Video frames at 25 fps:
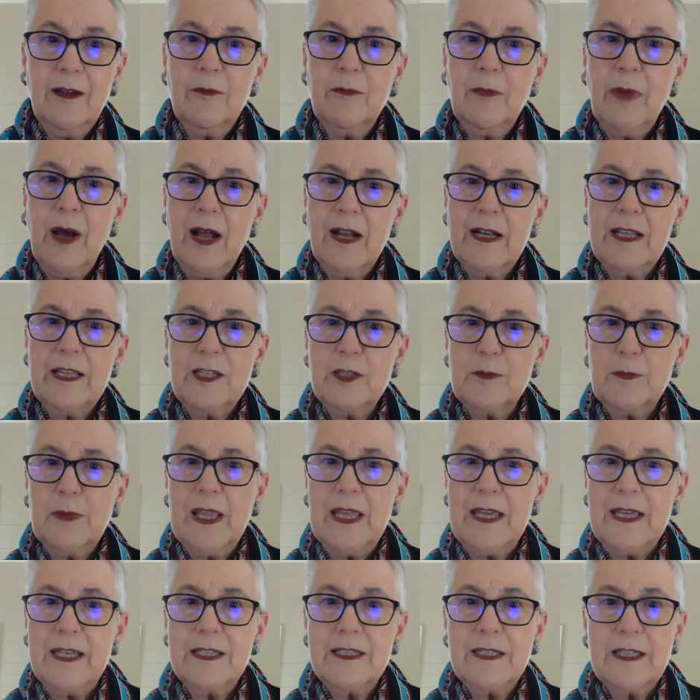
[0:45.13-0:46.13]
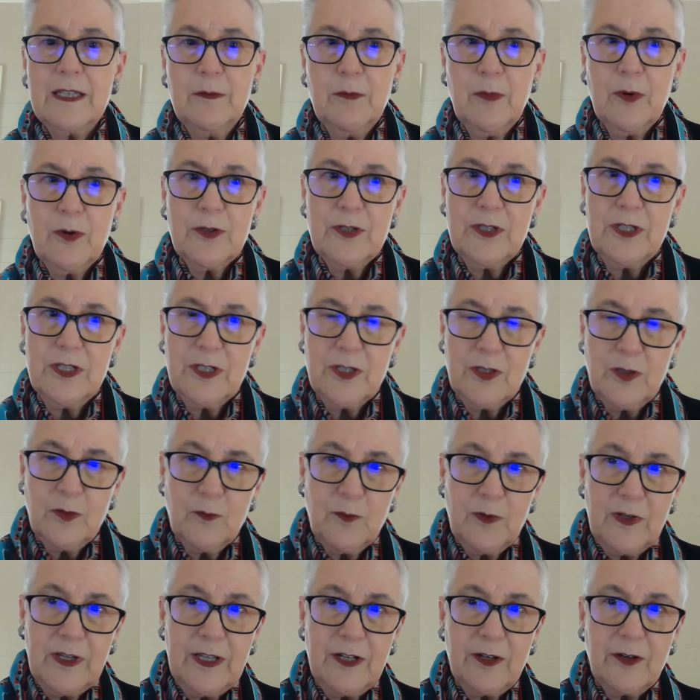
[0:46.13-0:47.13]
Bonney's Place immerses the
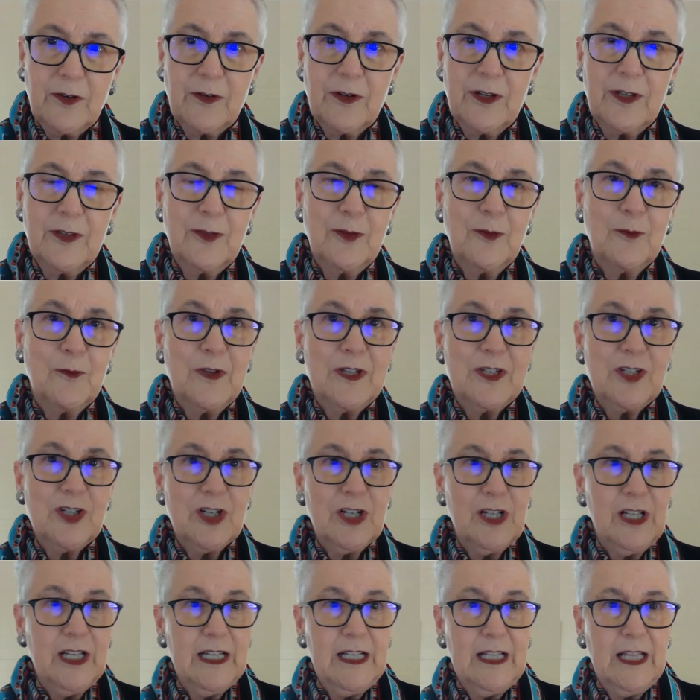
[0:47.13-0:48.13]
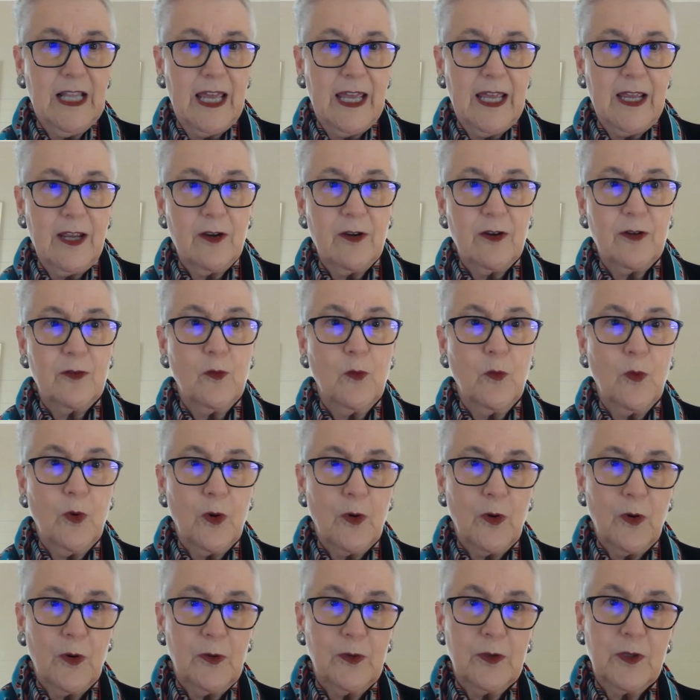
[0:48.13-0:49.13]
reader in the richly layered
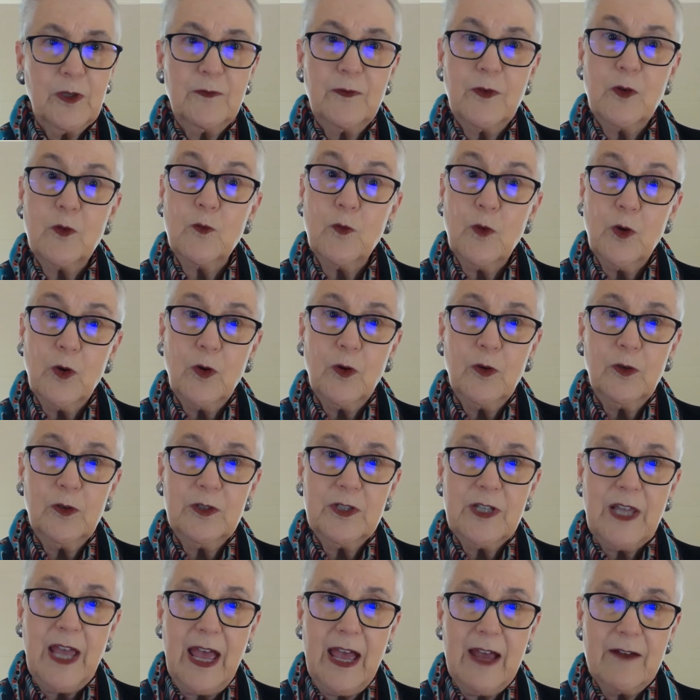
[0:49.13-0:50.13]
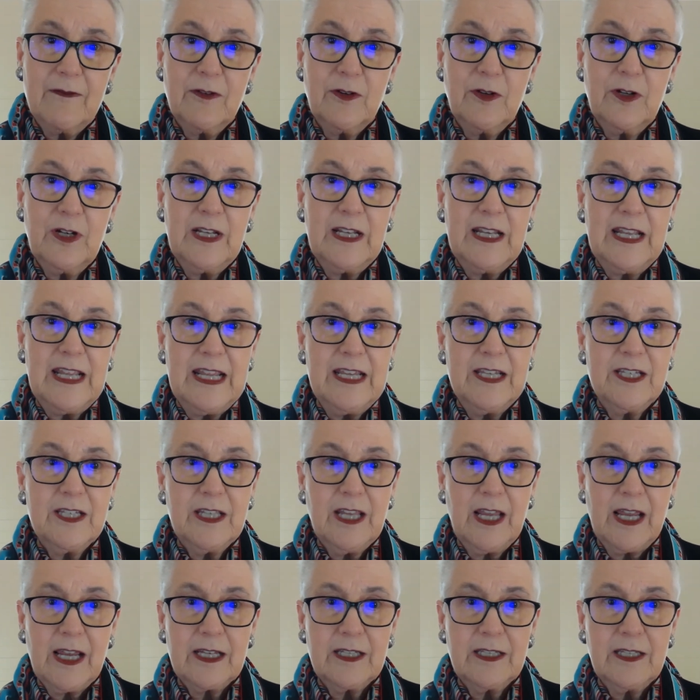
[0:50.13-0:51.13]
world of a rural tavern in
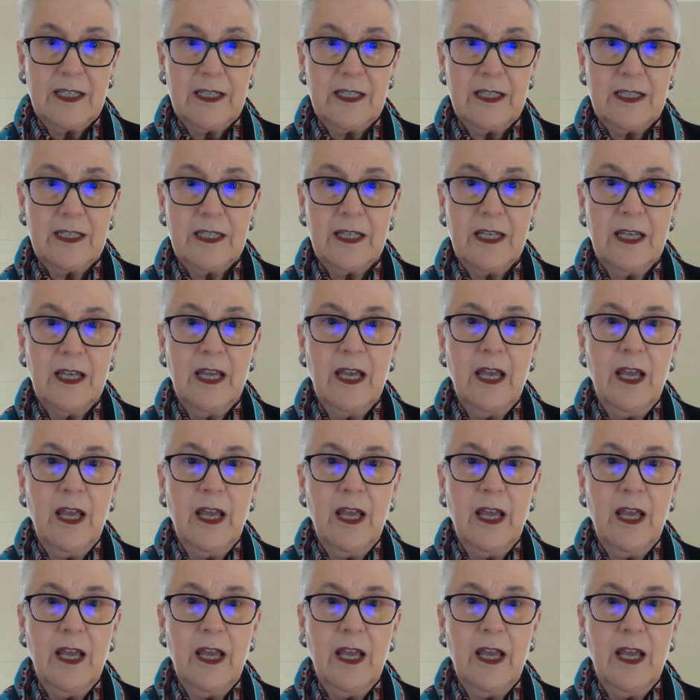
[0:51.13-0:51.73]
East Texas